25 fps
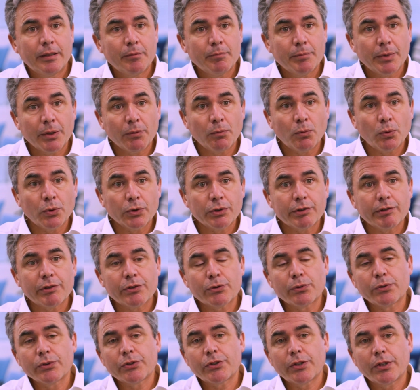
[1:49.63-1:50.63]
But water is
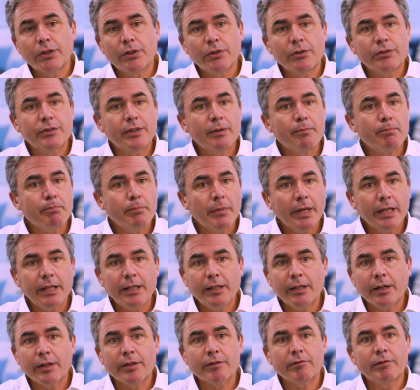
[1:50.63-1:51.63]
also used in
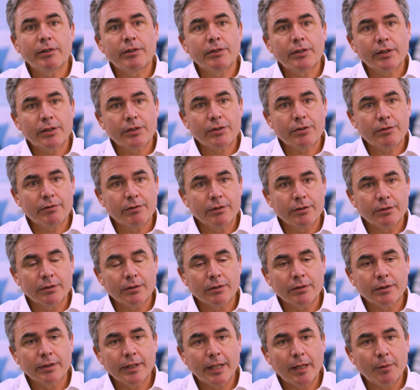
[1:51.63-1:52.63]
many other
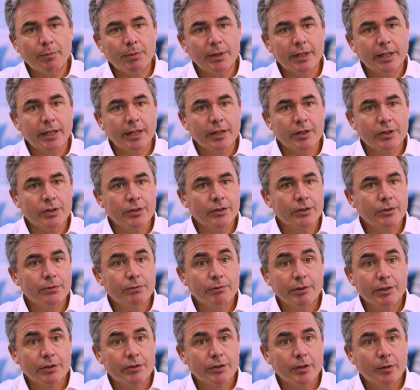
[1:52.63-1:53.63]
industrial applications,
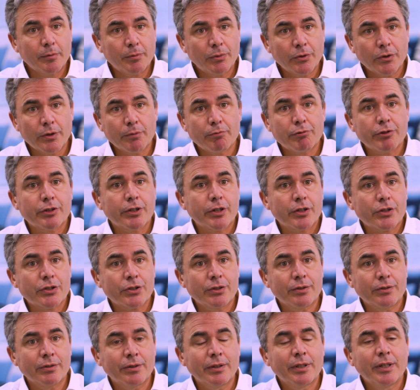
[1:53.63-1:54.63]
for example, the
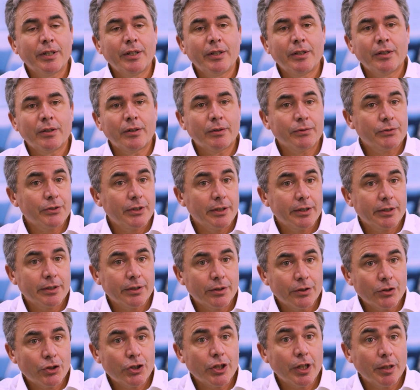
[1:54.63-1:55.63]
production of
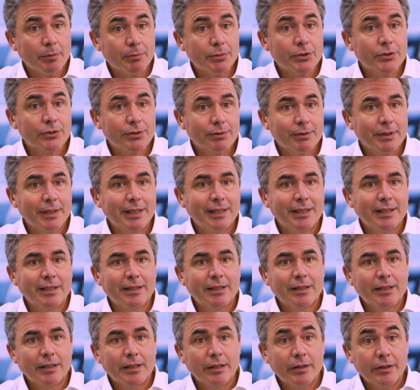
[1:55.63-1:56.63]
silicon chips.
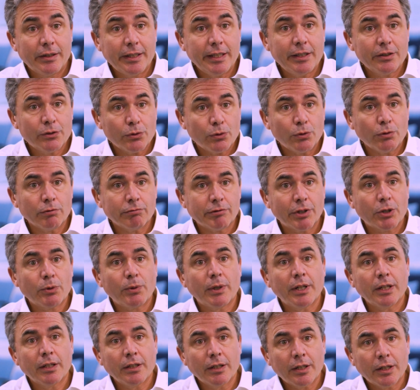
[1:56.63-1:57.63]
These all
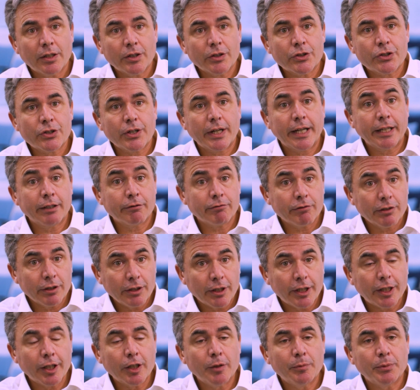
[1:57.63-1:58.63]
require large and
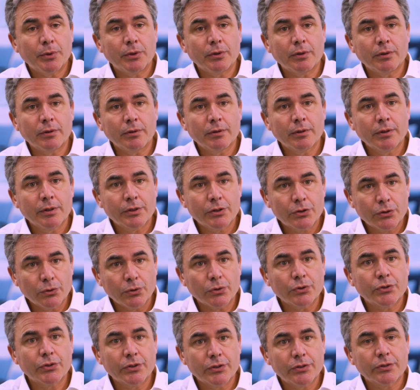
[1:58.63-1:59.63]
reliable
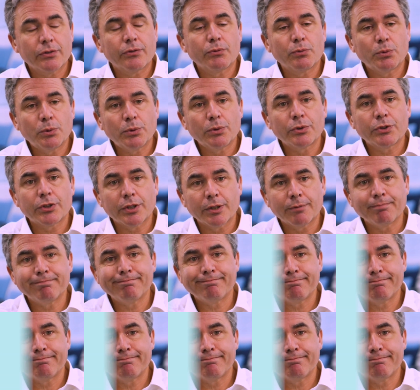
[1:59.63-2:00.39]
sources of water.